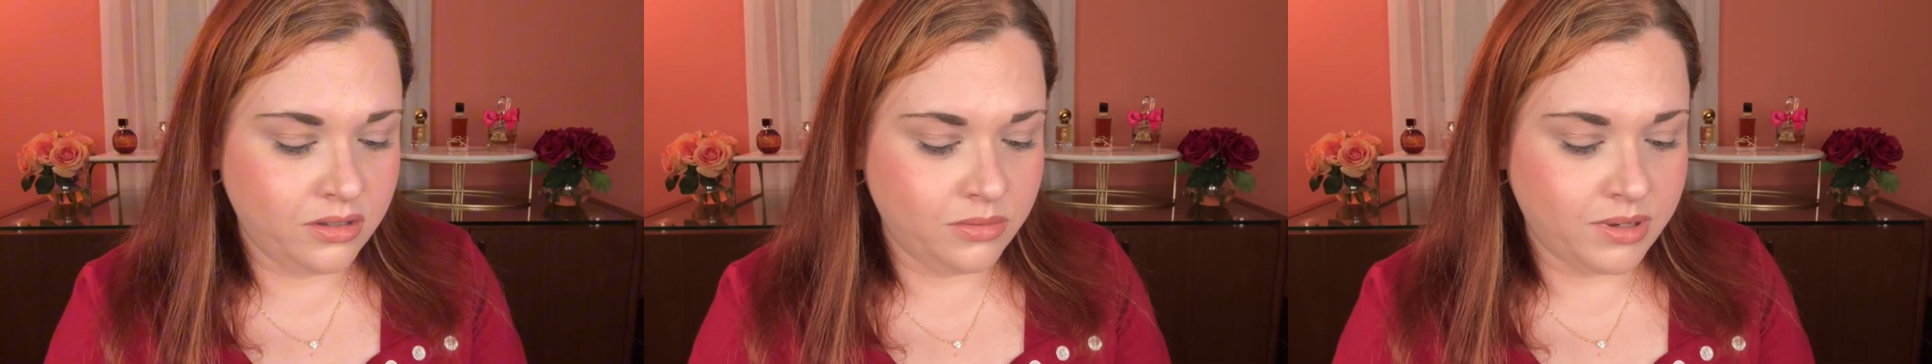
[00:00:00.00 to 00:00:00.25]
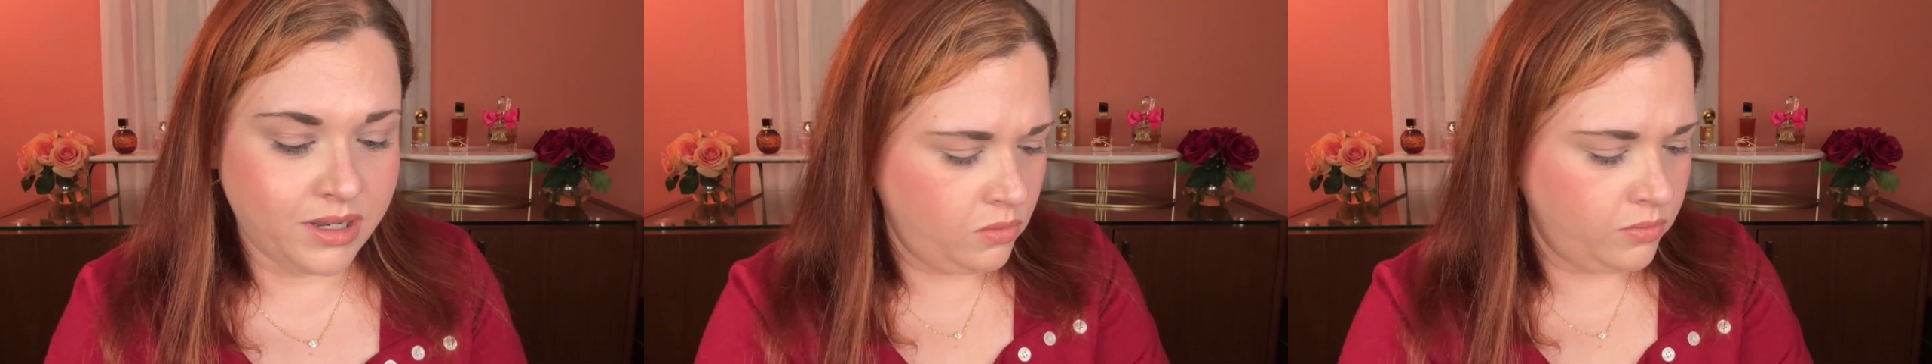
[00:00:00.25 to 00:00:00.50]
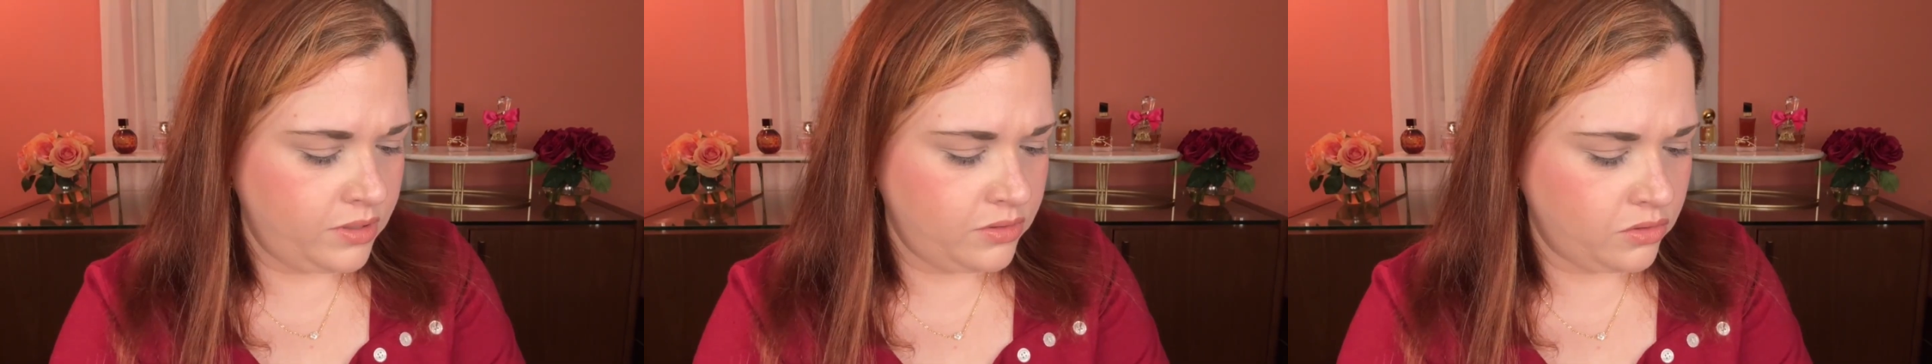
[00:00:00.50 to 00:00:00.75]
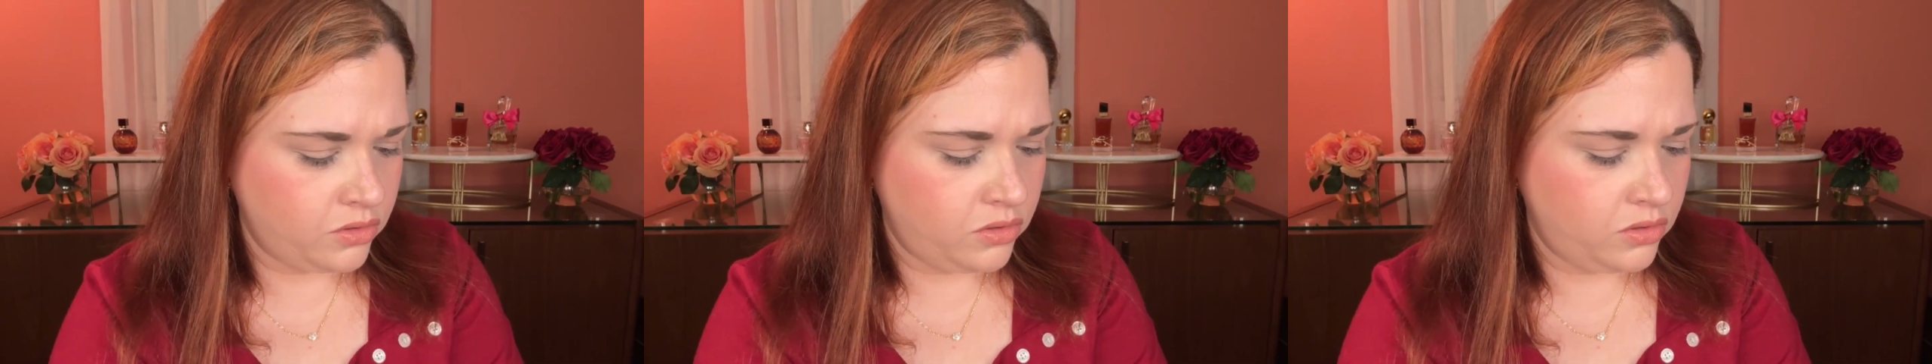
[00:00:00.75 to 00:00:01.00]
Wow, these
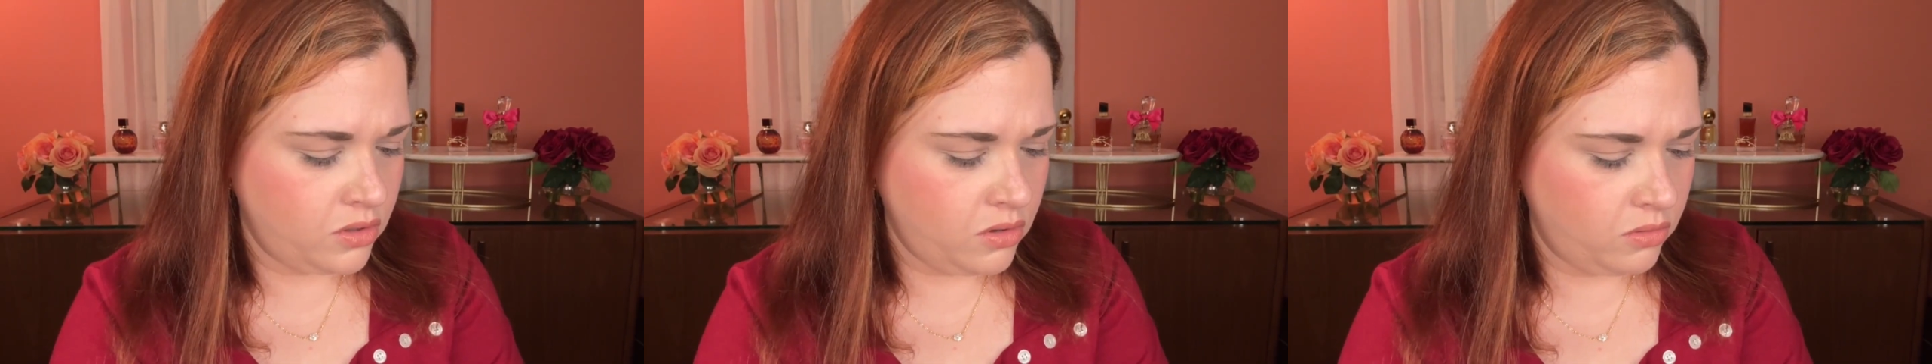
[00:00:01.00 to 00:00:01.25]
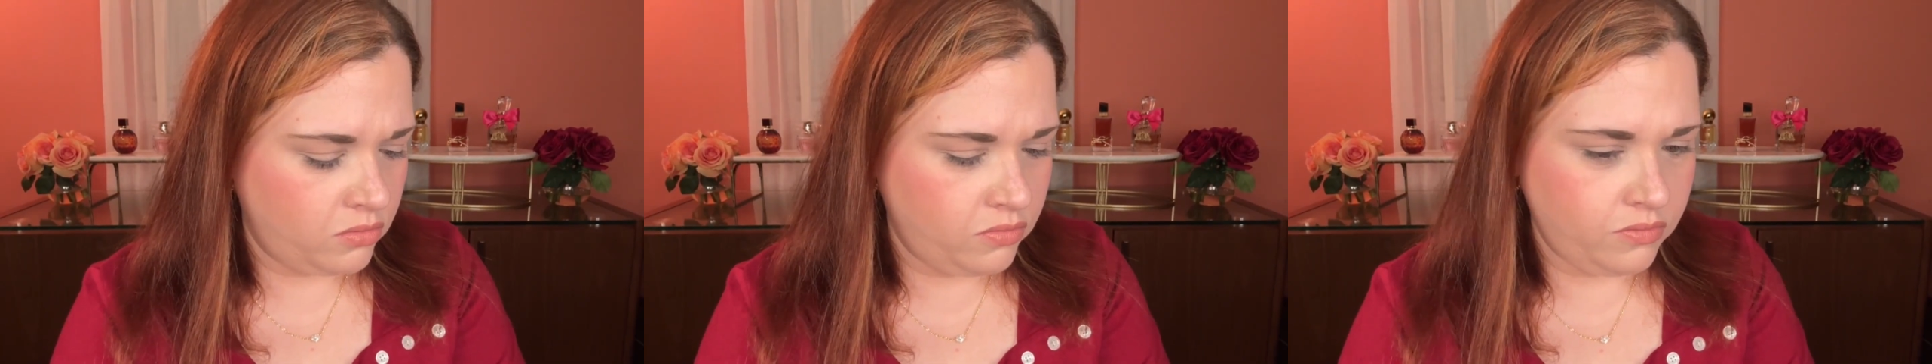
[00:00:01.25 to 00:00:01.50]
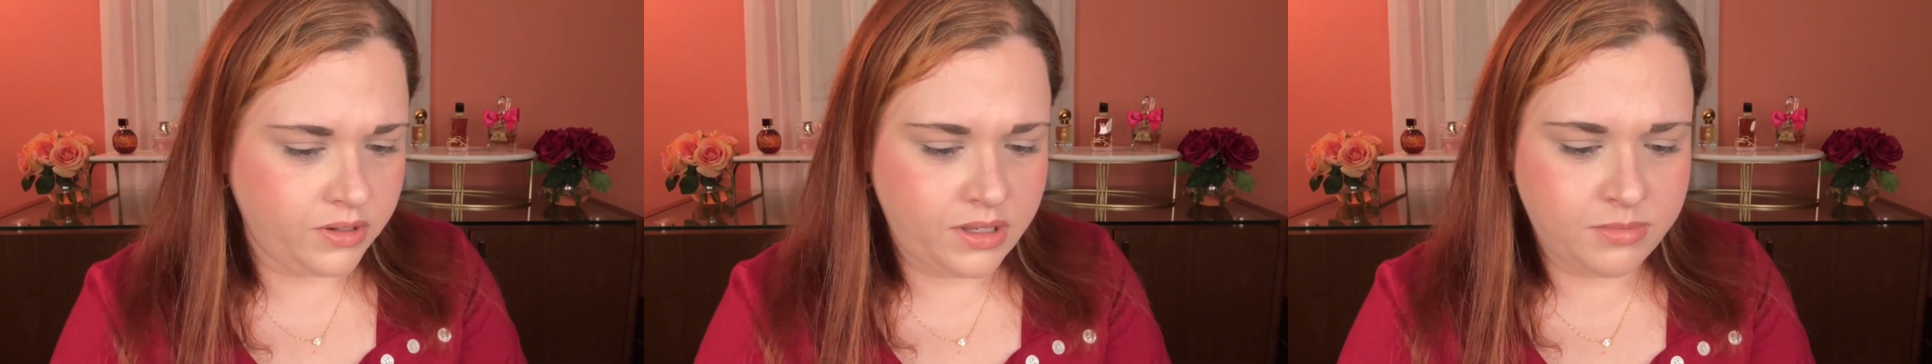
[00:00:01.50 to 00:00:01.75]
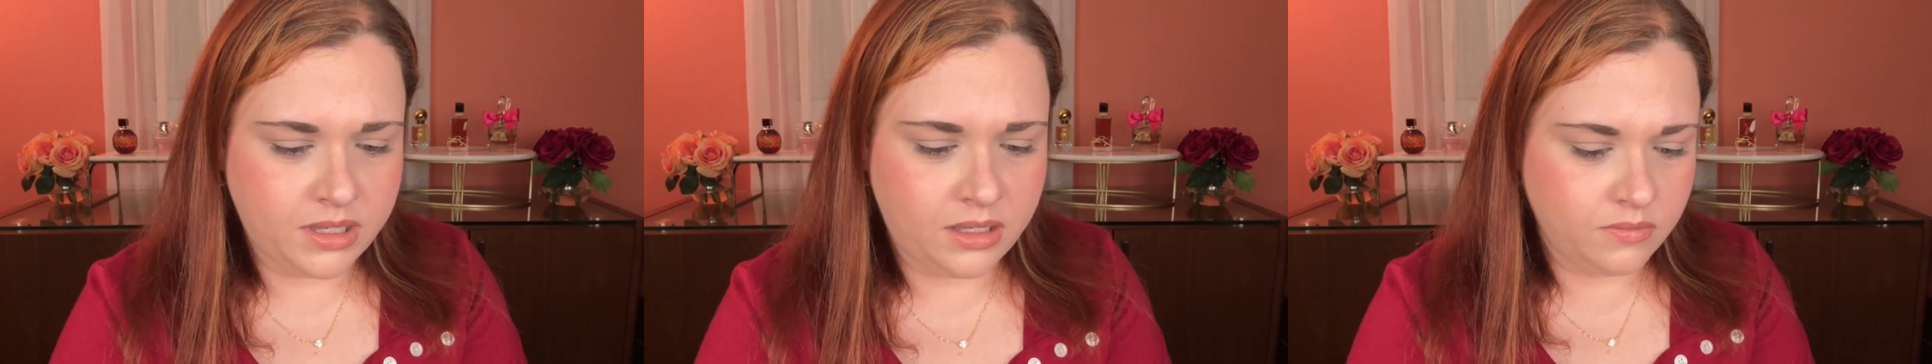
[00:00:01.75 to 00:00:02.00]
are so
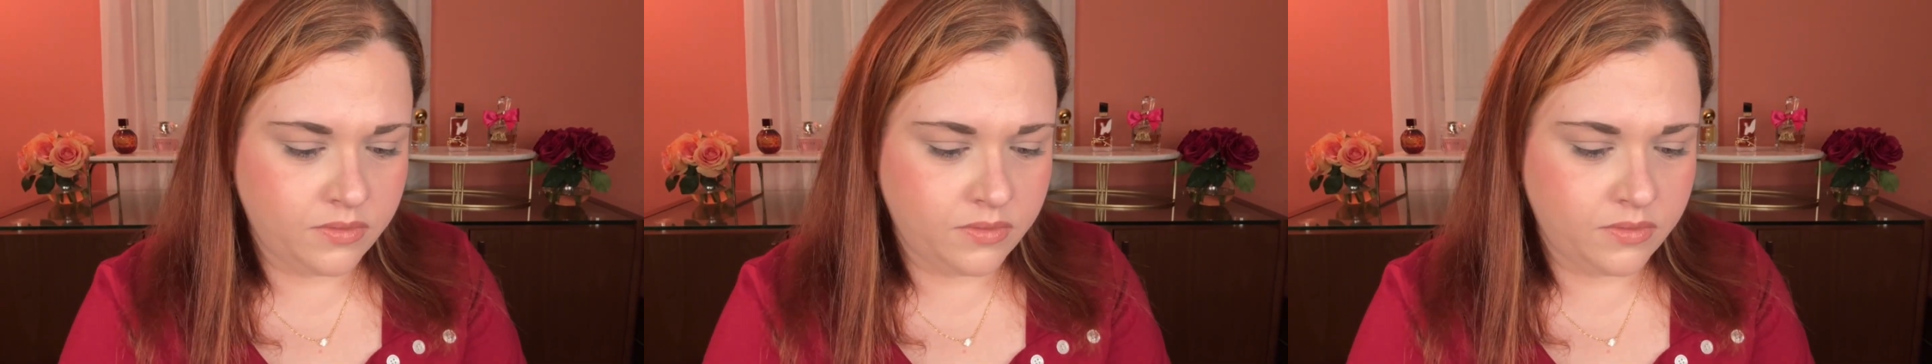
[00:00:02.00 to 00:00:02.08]
creamy.